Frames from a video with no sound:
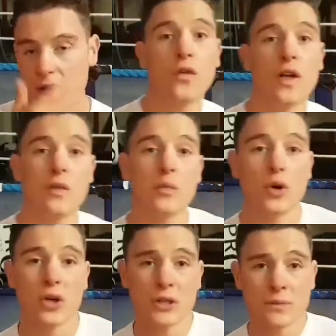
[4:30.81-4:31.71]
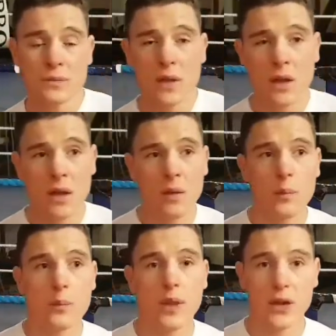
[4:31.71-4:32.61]
Furthermore,
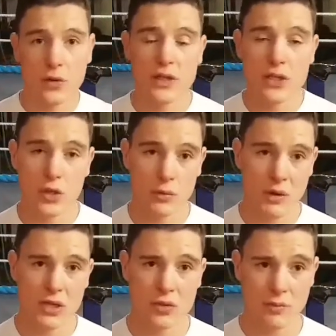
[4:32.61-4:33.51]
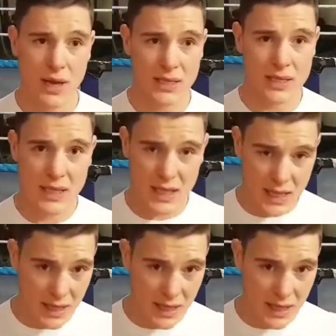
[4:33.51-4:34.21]
increasing your muscle mass